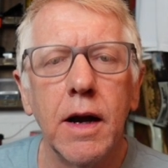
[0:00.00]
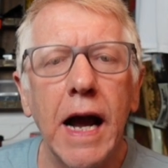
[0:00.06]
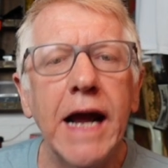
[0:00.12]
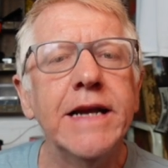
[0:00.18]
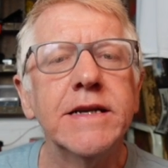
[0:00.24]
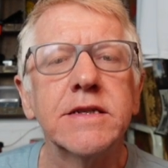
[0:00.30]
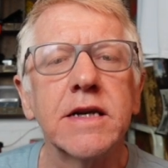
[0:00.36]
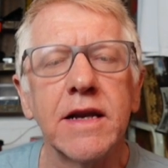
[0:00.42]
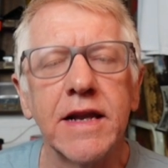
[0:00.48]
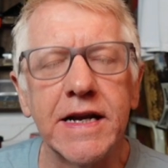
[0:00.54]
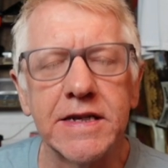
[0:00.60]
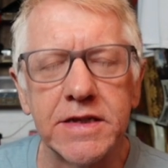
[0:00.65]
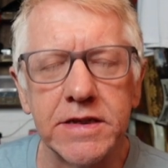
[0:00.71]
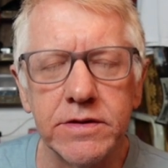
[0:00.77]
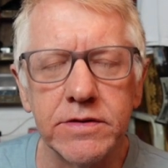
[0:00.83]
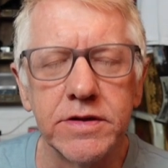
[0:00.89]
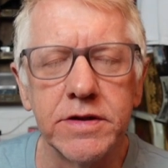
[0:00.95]
eight
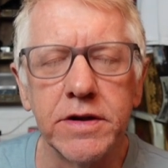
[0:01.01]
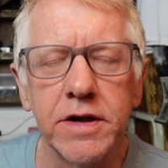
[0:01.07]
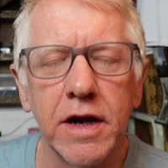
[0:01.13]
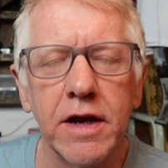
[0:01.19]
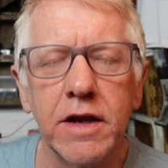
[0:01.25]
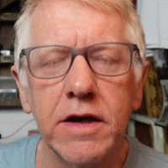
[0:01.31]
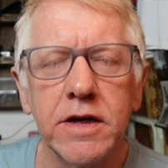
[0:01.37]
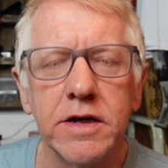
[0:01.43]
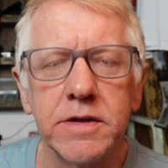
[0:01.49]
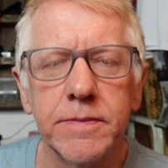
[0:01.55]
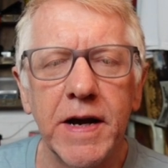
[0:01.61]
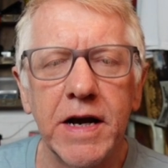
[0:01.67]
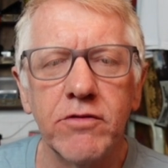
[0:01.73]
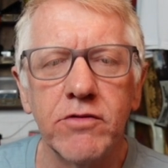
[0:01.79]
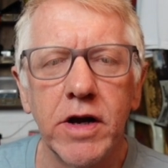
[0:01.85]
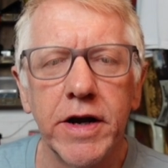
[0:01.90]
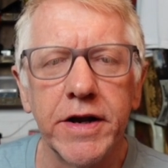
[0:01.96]
lessons that I learned
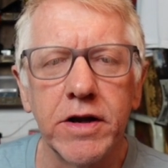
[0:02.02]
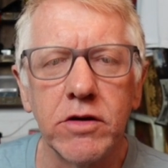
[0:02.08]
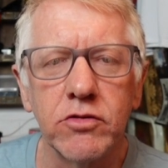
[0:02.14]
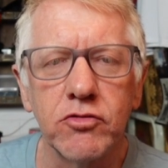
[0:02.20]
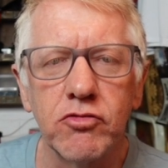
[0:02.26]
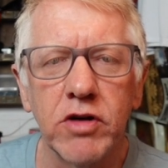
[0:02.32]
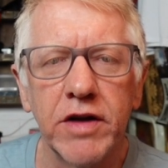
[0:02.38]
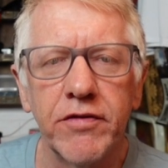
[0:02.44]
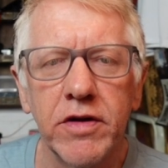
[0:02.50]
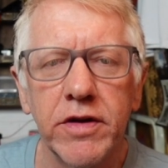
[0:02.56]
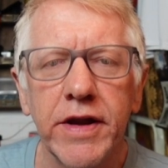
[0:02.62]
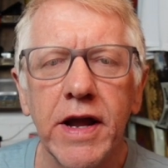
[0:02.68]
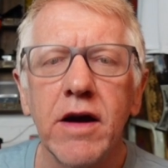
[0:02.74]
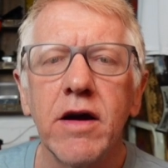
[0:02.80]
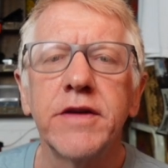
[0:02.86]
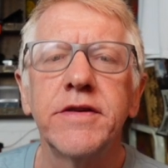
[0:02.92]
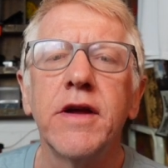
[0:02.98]
about riding on gravel.
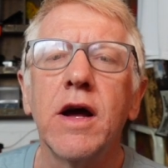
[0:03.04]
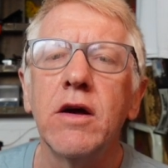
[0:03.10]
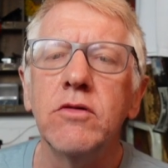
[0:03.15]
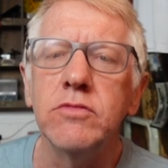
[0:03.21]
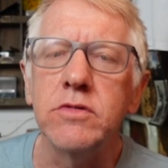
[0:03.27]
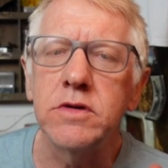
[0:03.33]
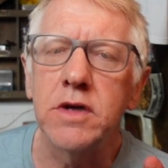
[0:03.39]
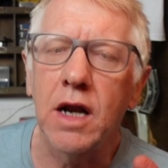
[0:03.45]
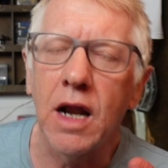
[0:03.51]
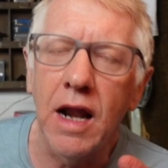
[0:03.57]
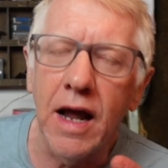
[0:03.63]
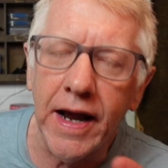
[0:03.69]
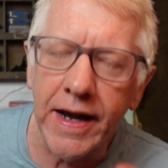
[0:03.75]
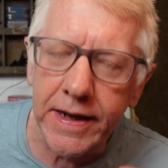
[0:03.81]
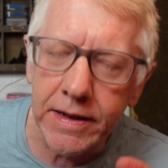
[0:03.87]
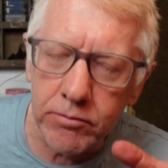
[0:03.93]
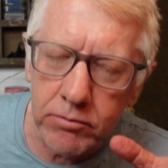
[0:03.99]
Now I don't
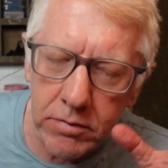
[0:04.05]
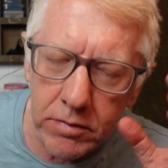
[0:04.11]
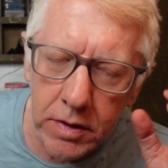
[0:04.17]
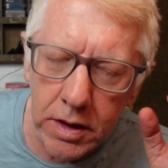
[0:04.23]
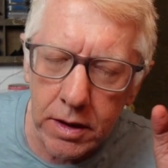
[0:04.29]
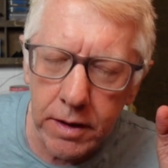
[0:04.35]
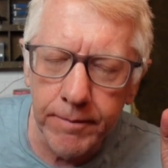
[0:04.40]
claim